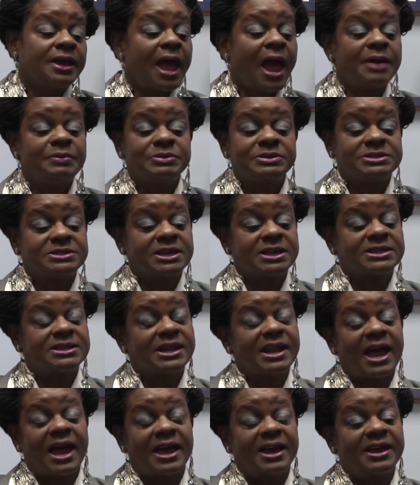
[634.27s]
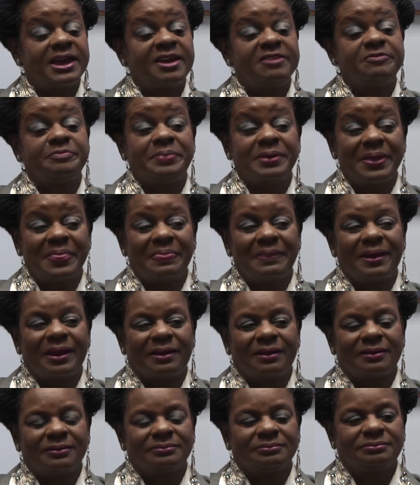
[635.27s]
I would say that I have been
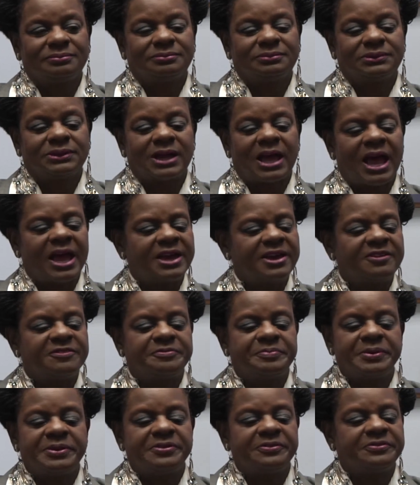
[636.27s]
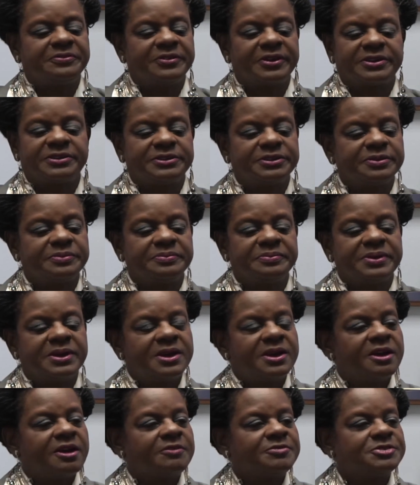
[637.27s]
there. I have been a victim
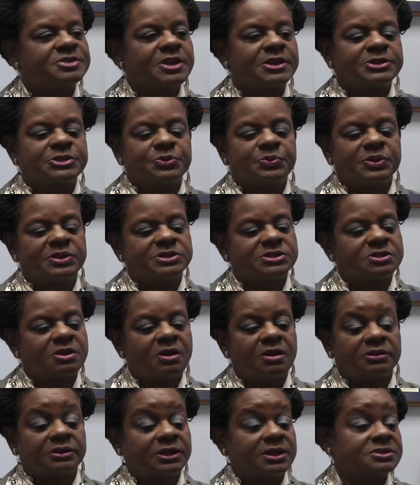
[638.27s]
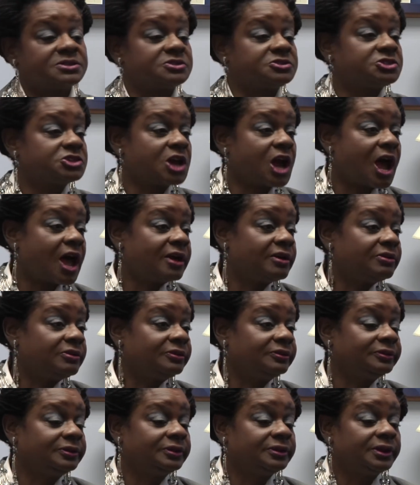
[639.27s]
of sexual assault as a
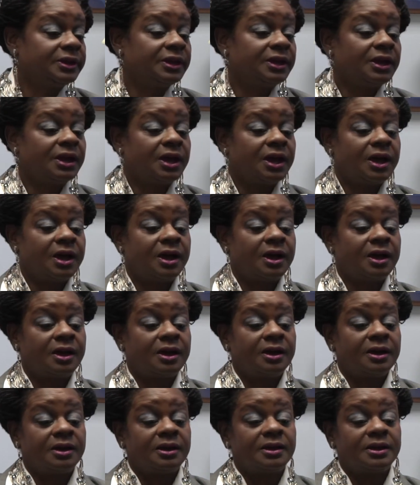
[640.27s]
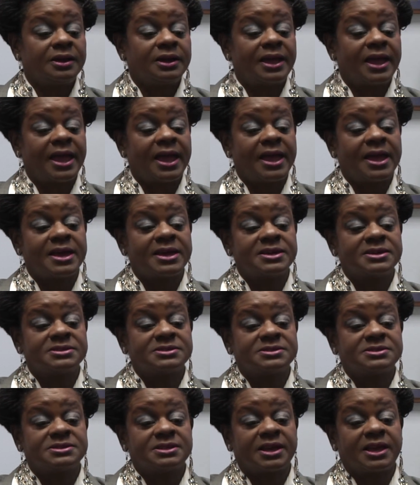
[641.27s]
child,
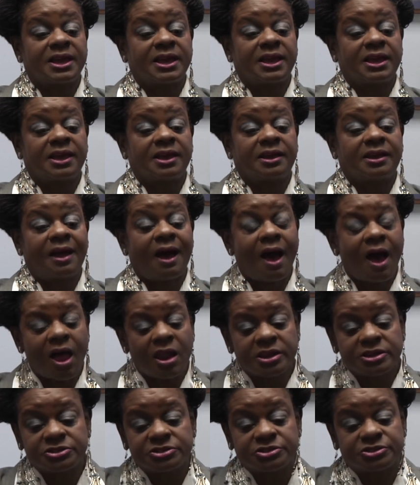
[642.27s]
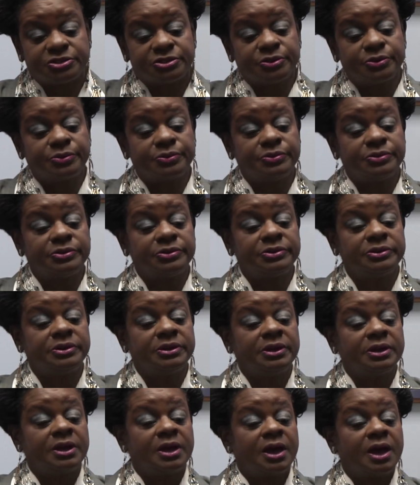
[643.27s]
as a college student,